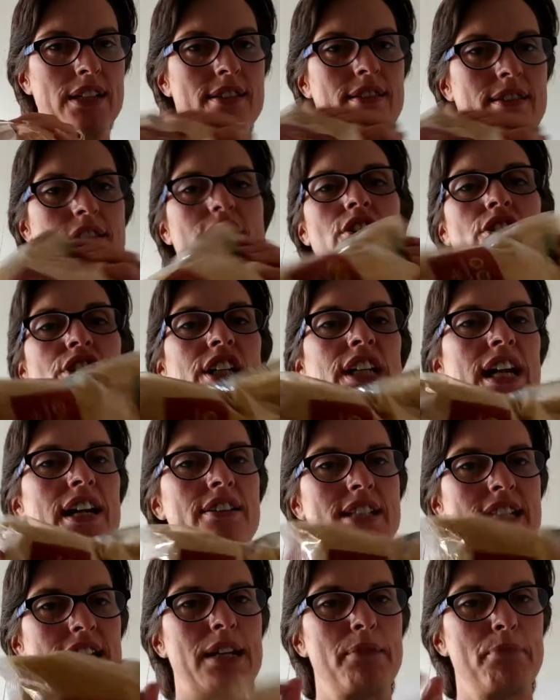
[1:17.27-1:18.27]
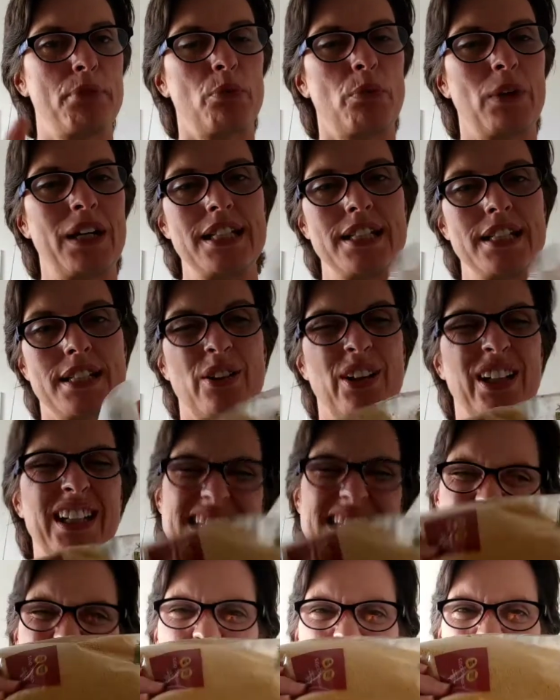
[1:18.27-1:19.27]
There's nothing else in it but wheat, so at
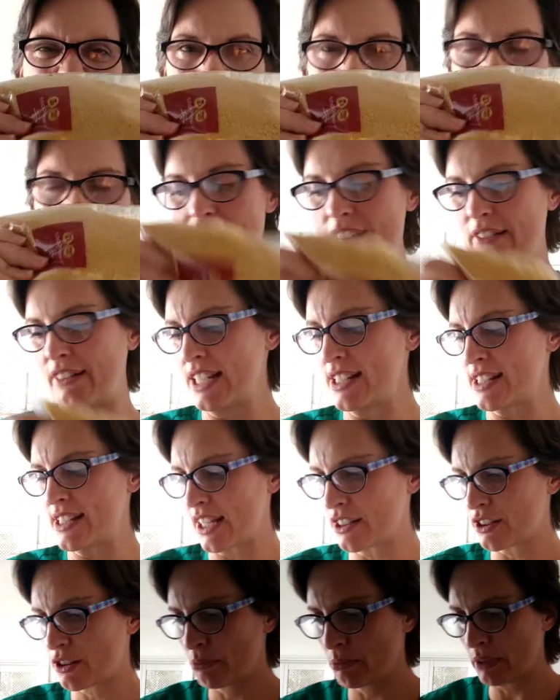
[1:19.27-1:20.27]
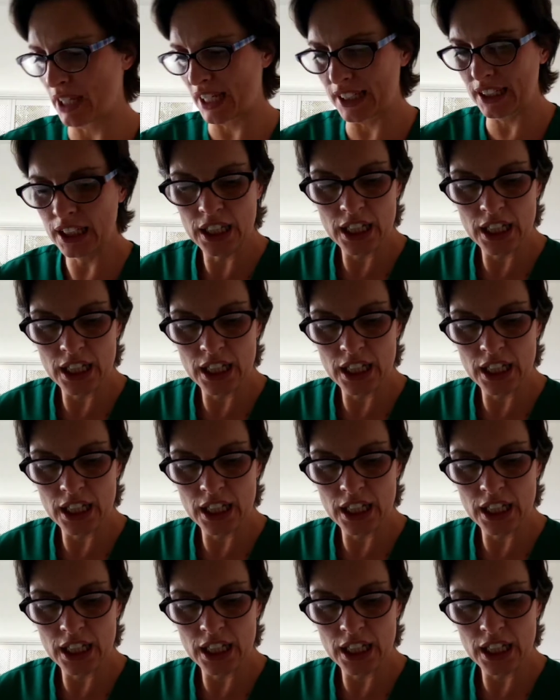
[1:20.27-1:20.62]
least there's no dairy, so that's for me.